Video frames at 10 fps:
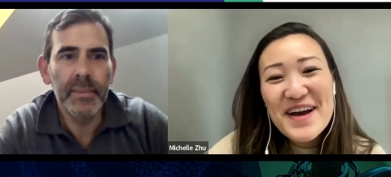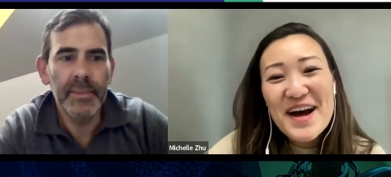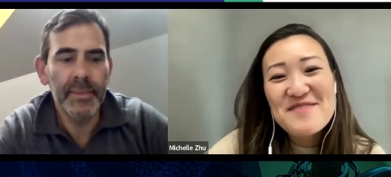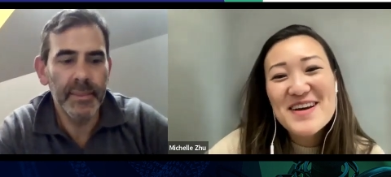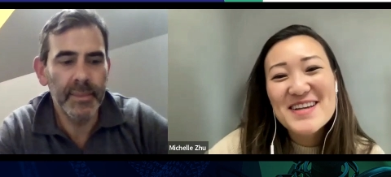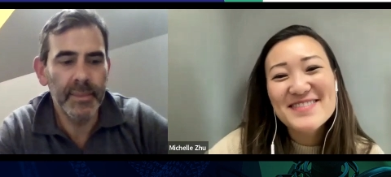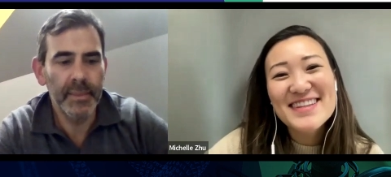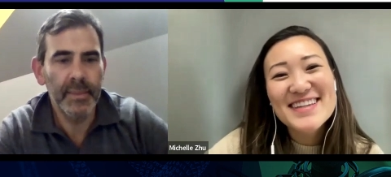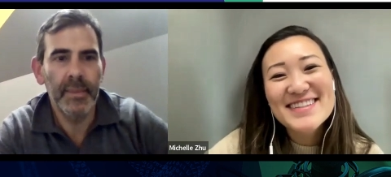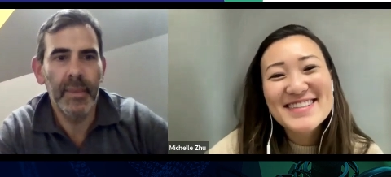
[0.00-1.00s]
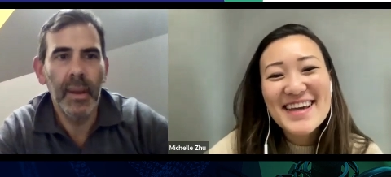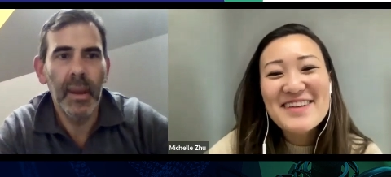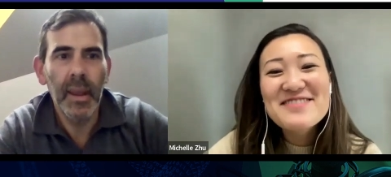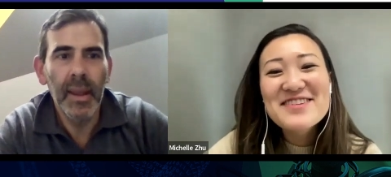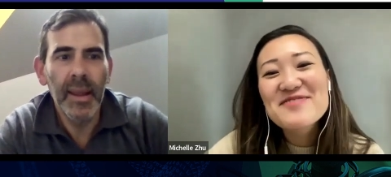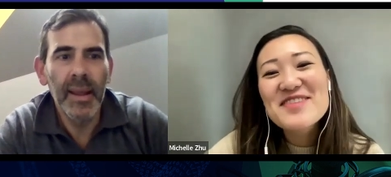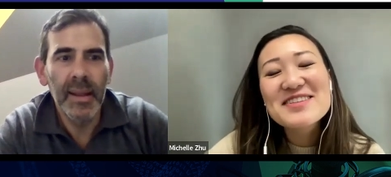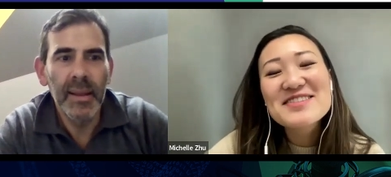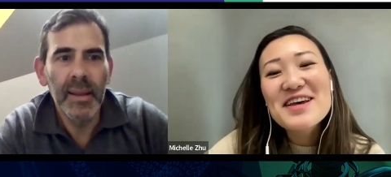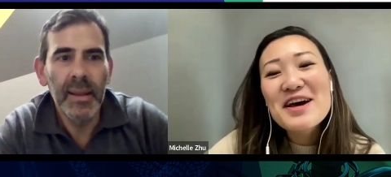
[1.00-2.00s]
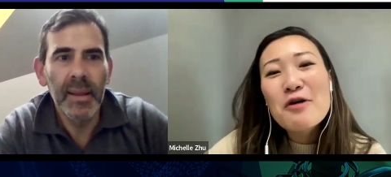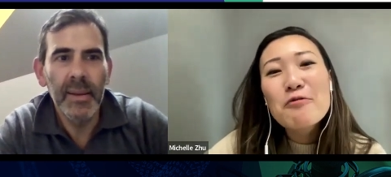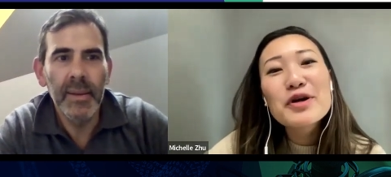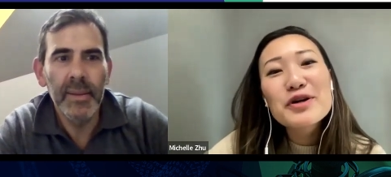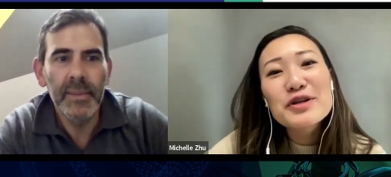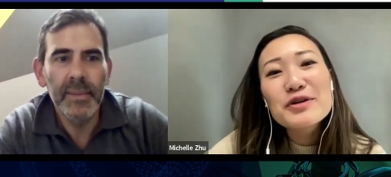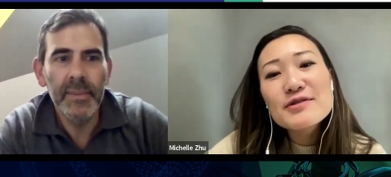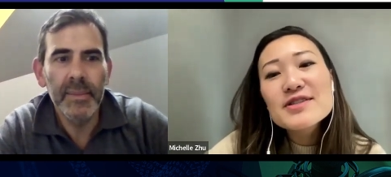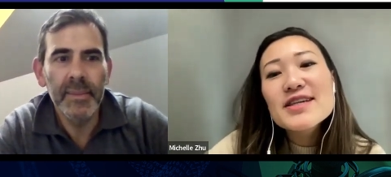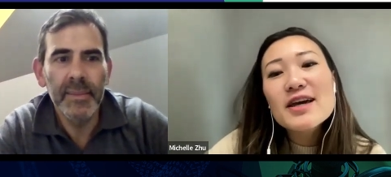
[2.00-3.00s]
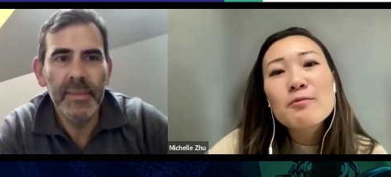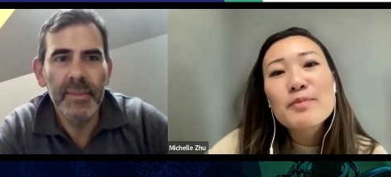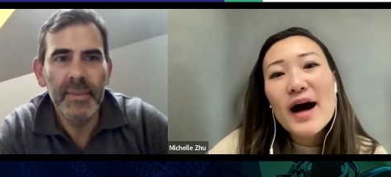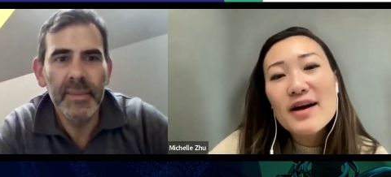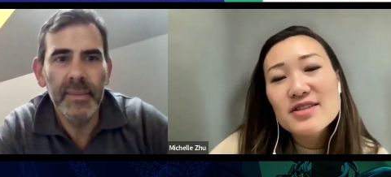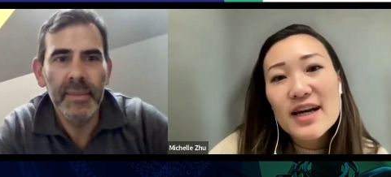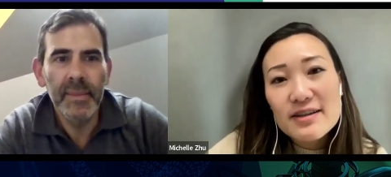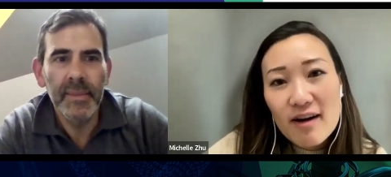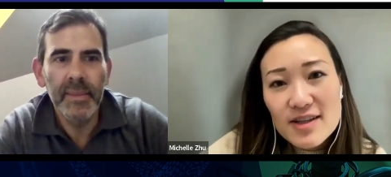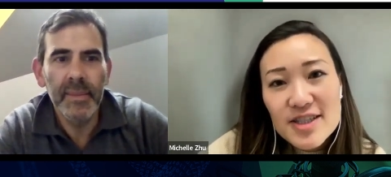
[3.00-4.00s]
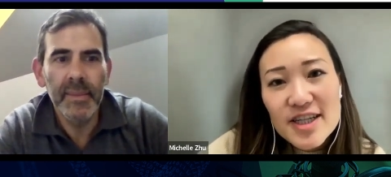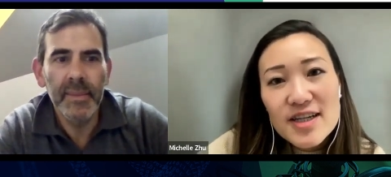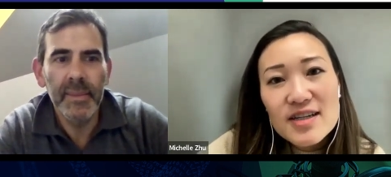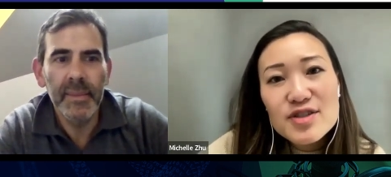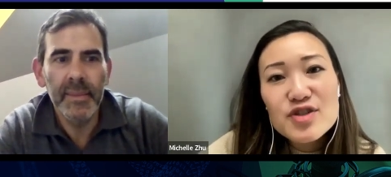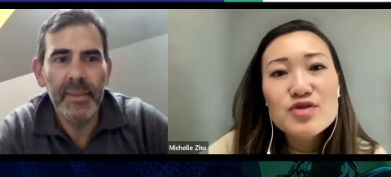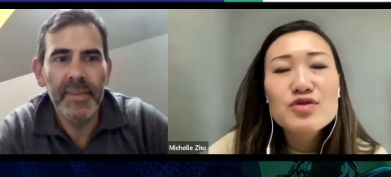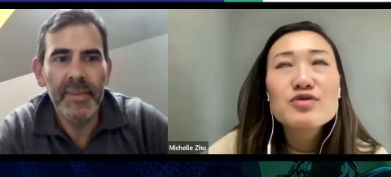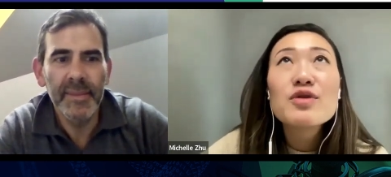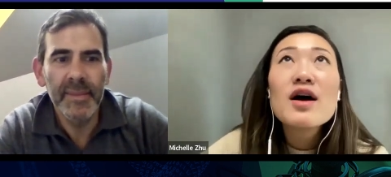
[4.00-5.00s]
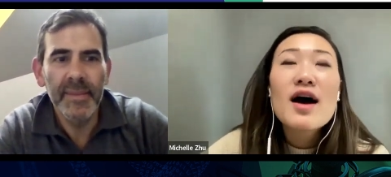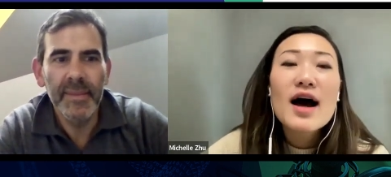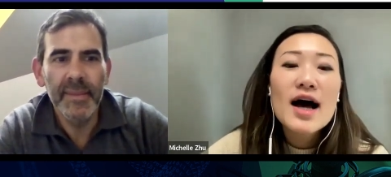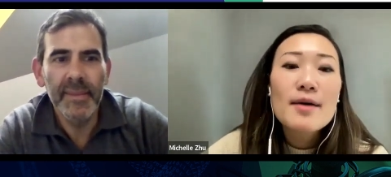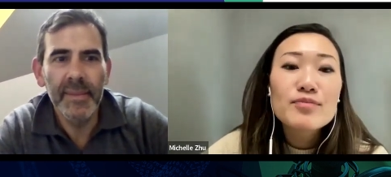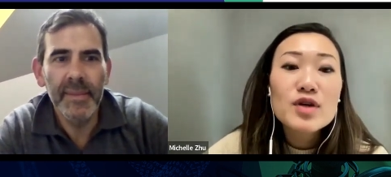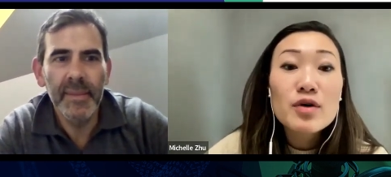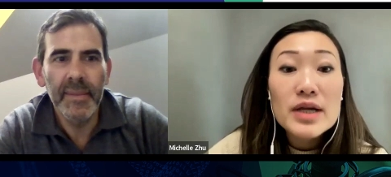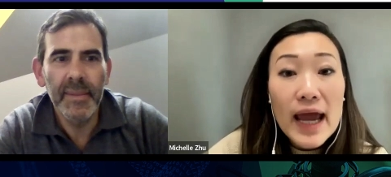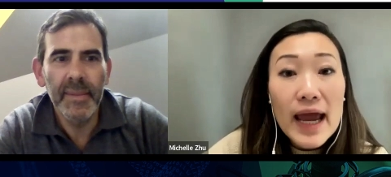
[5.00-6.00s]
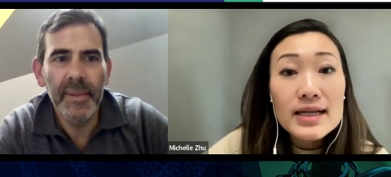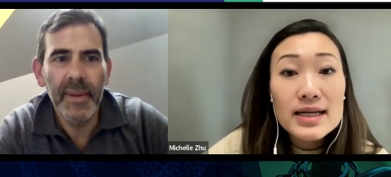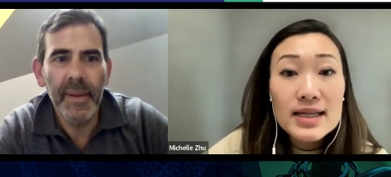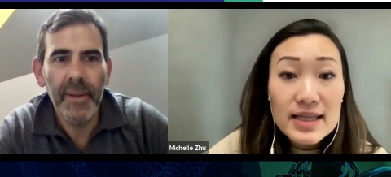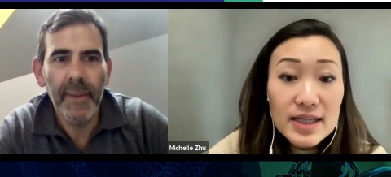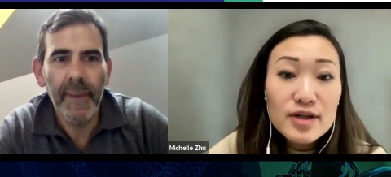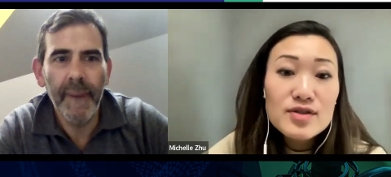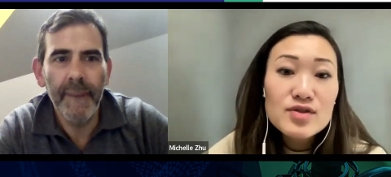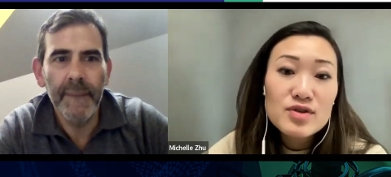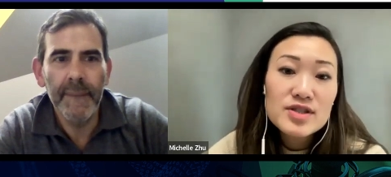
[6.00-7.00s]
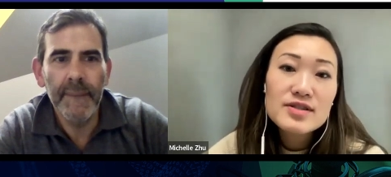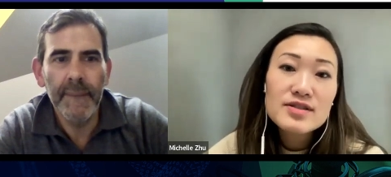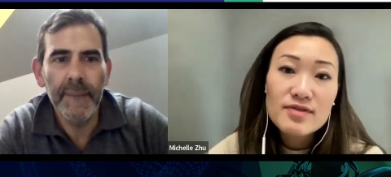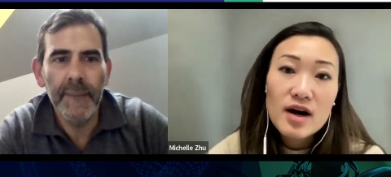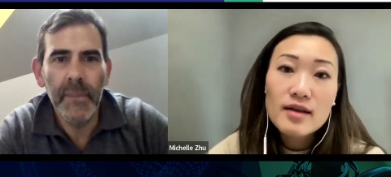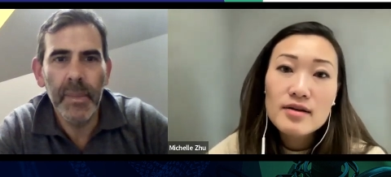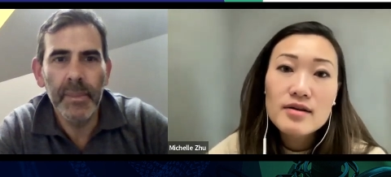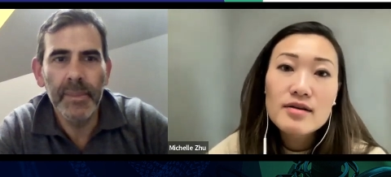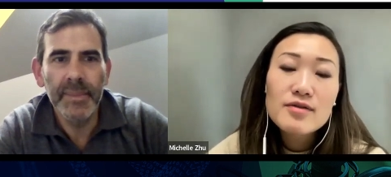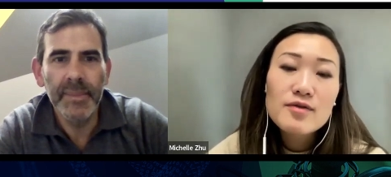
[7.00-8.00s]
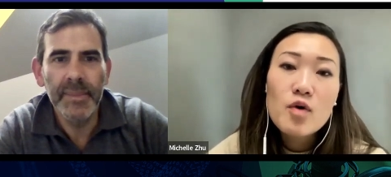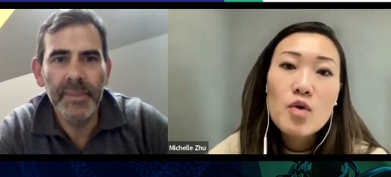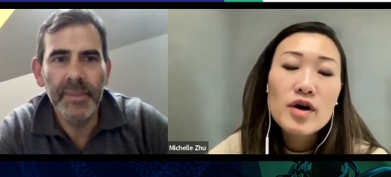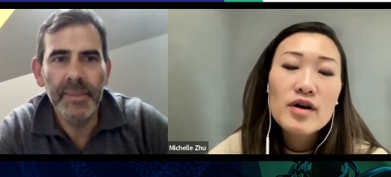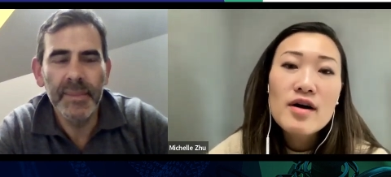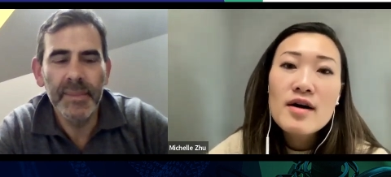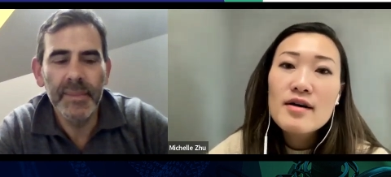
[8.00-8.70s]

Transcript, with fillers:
Speaker 1: um, as we like to say, which means we're using biotechnology to um, create cleaner sources of color for